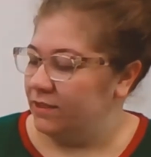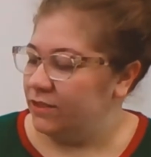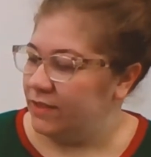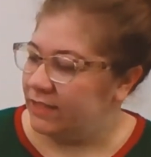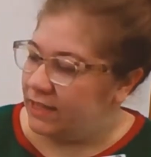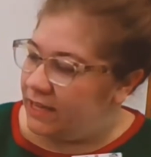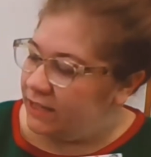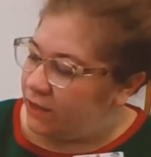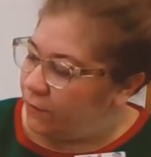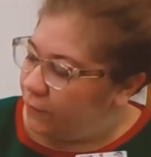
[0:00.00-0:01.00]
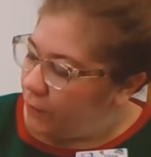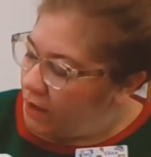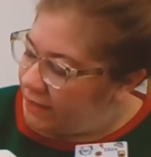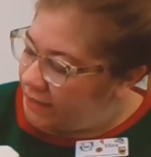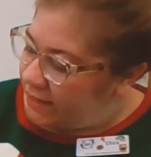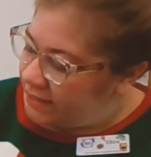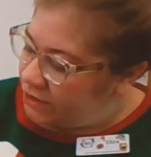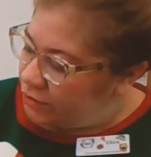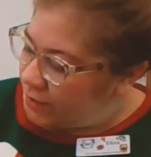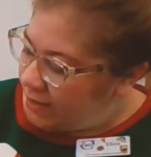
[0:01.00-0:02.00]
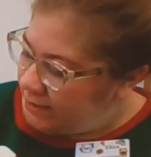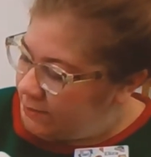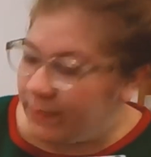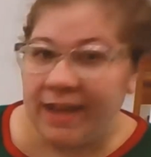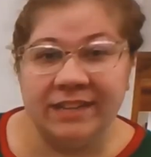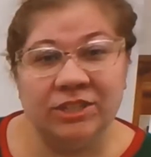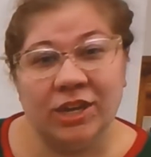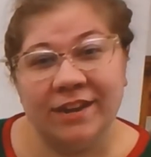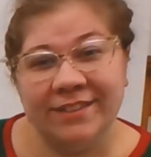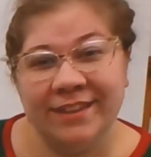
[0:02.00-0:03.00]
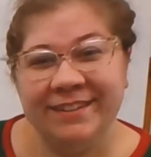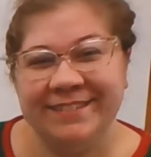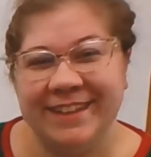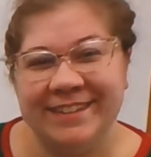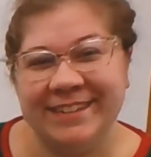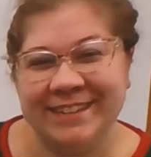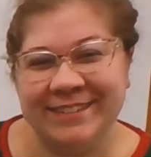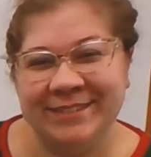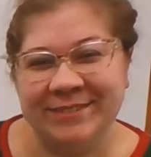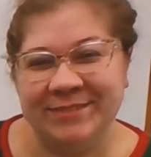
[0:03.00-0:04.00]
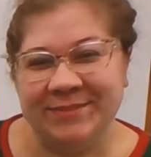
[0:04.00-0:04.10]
So this is Froggy Gets Dressed by Jonathan London.